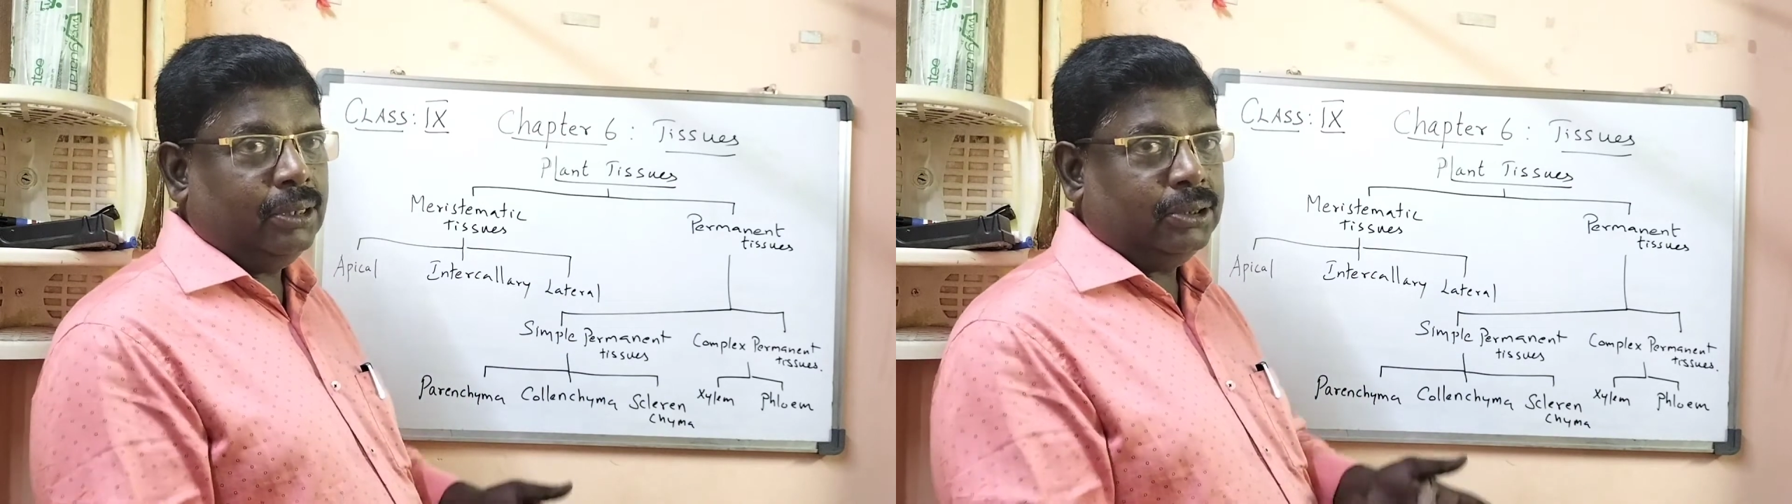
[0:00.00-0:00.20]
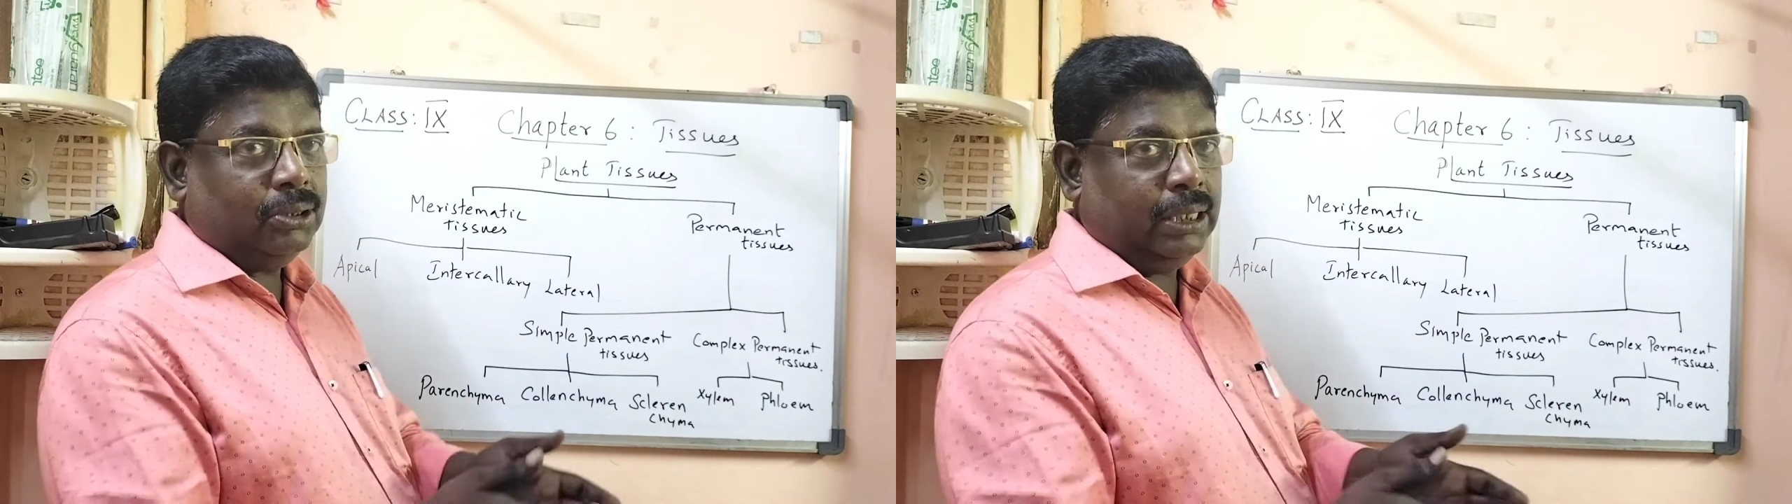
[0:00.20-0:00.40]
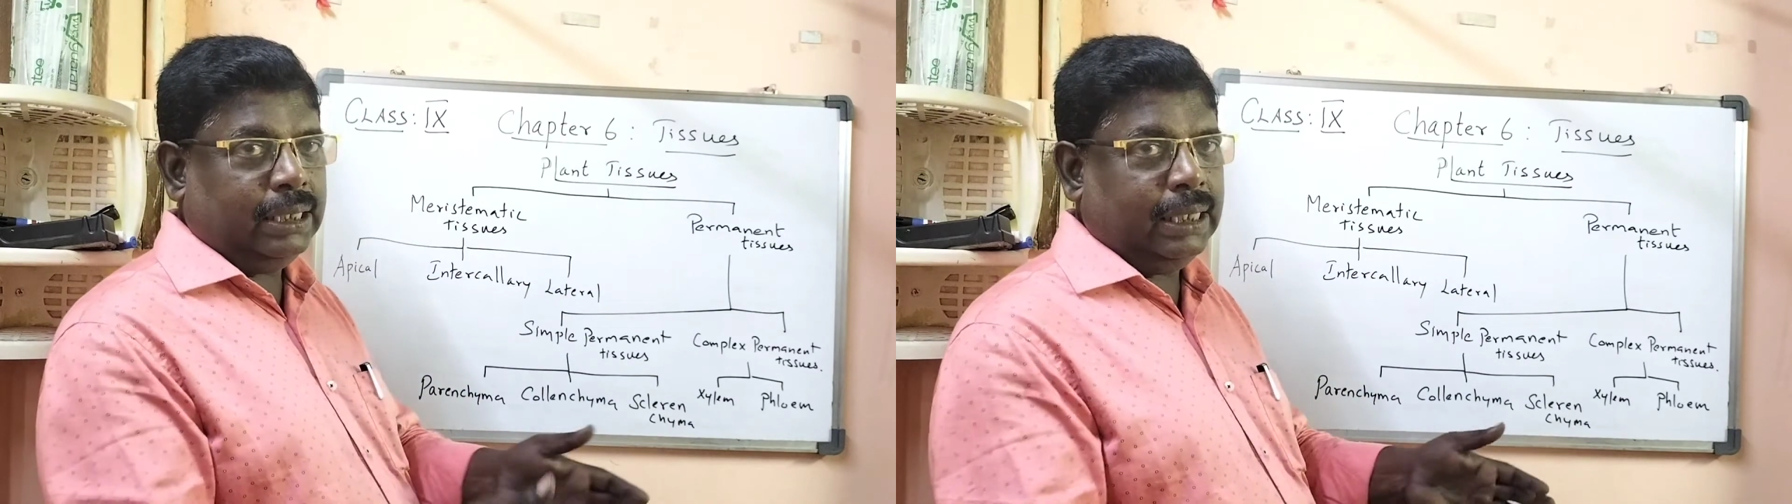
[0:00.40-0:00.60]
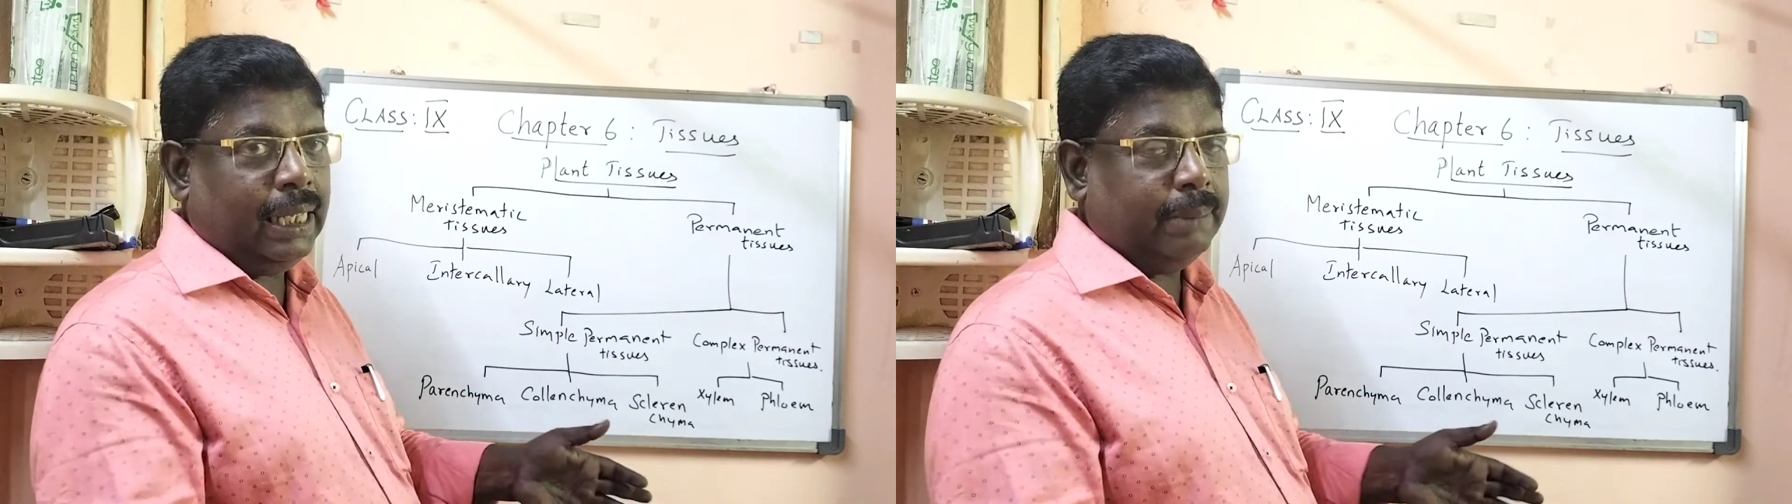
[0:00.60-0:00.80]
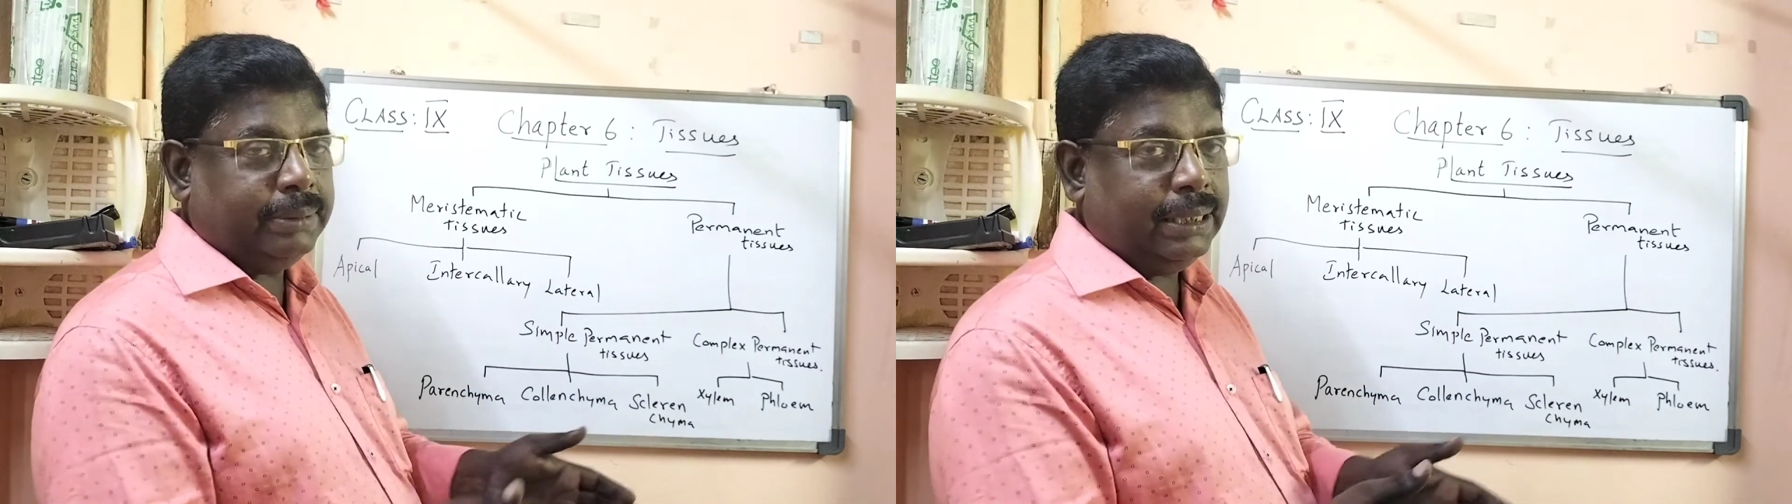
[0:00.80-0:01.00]
so that it
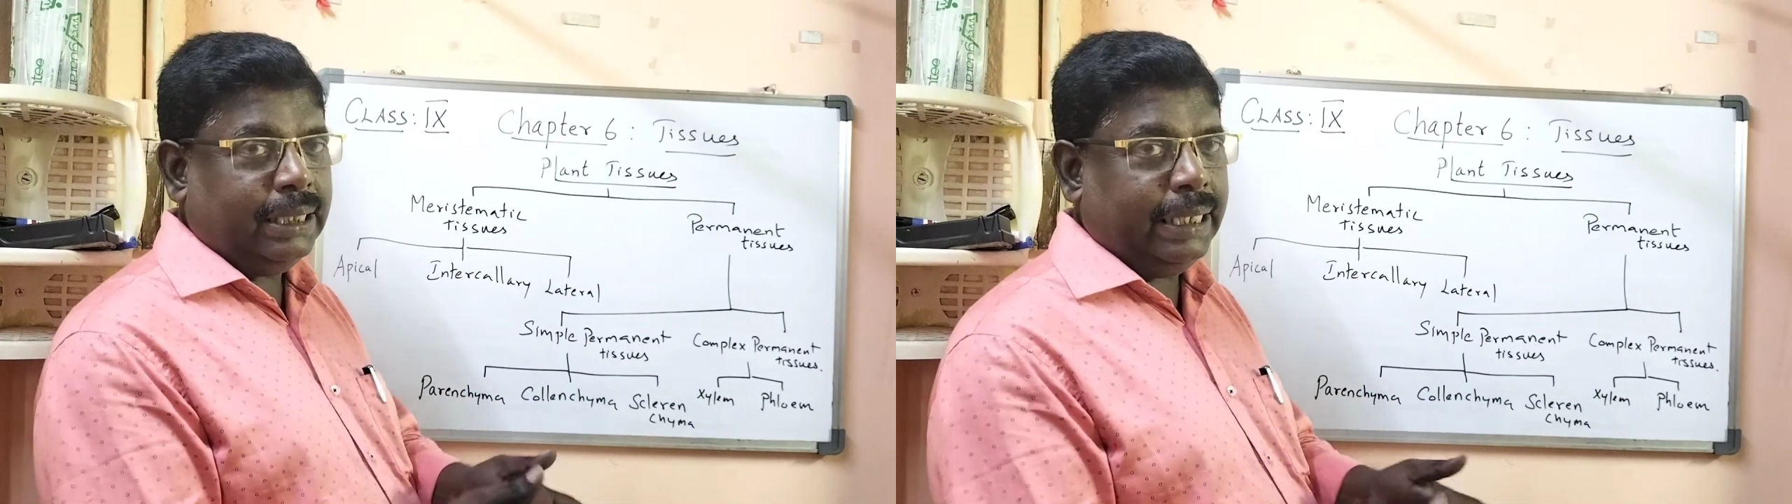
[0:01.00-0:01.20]
helps in